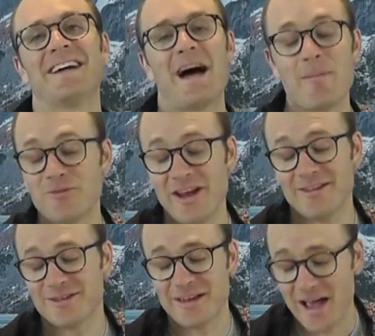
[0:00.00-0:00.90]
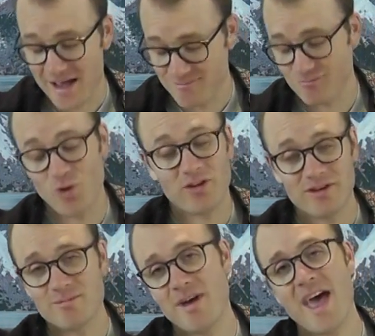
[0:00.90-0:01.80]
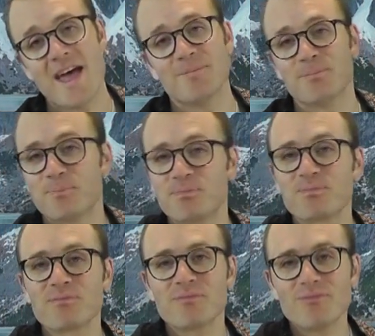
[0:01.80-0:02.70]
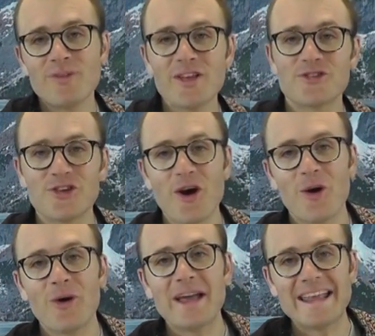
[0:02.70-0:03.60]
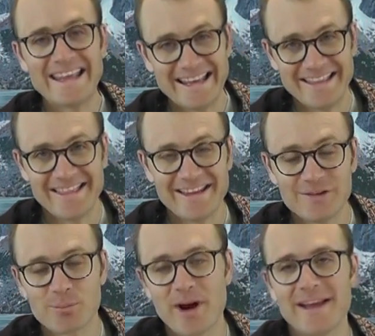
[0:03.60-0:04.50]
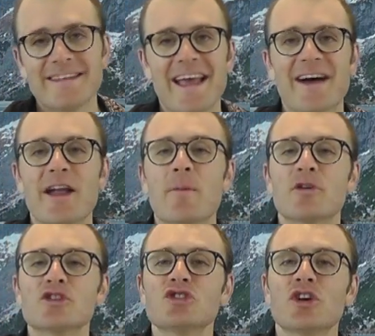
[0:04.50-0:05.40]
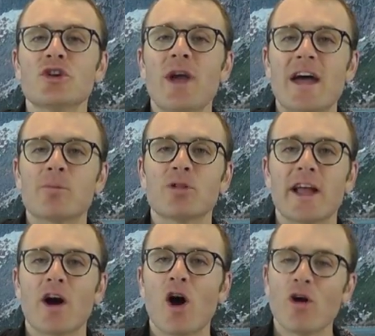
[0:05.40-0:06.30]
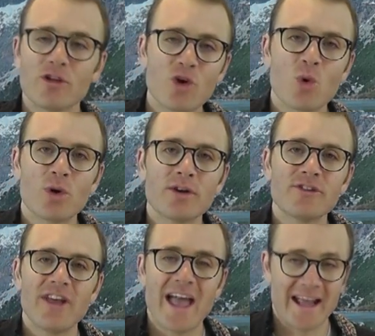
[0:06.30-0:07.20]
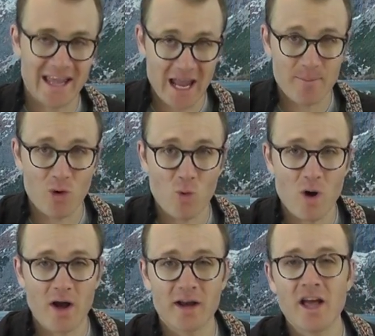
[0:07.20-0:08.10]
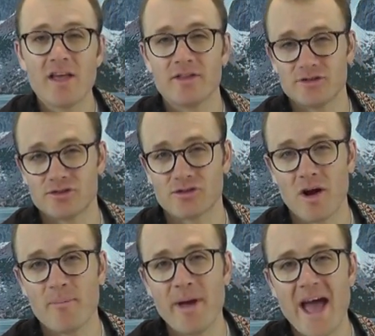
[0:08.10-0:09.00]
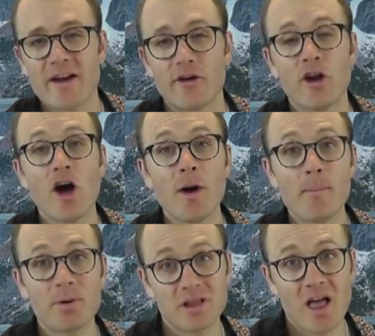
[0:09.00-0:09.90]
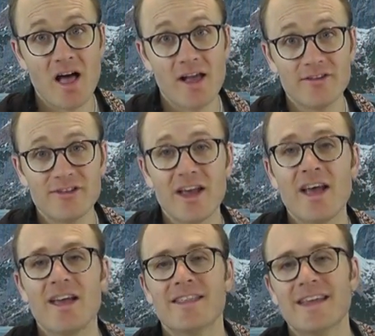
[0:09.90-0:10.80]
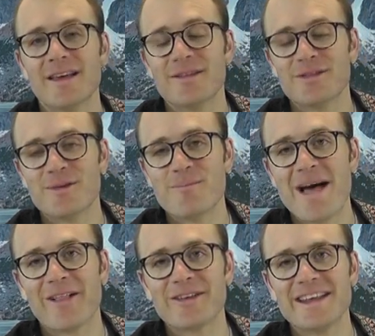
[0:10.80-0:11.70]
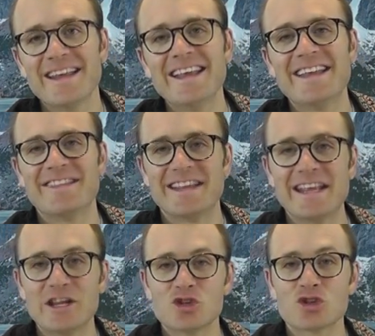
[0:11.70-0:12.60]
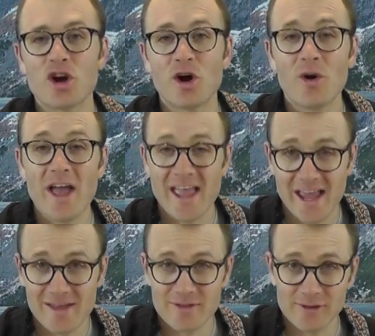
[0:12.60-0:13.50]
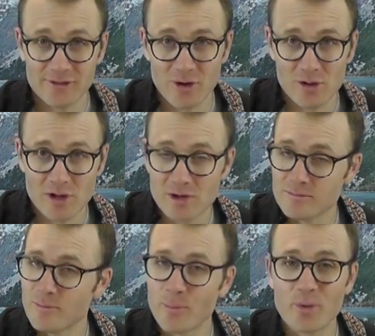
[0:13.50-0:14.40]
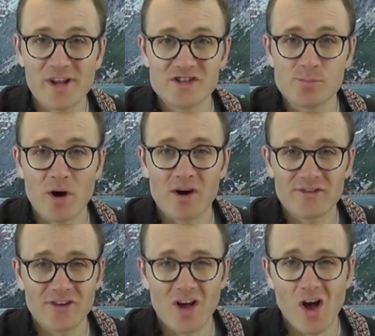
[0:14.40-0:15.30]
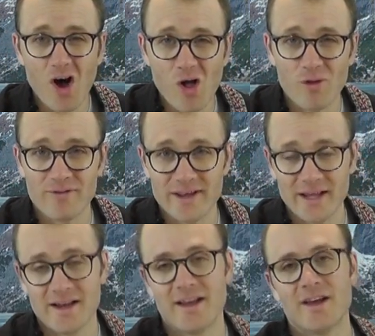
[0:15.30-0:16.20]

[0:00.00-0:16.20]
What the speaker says: I'm willing to bet. So in this breakdown, I'm going to show you how to play all the chords at capo 1, the strum pattern, plus the melody in the intro and the solo, bridge parts, all of it.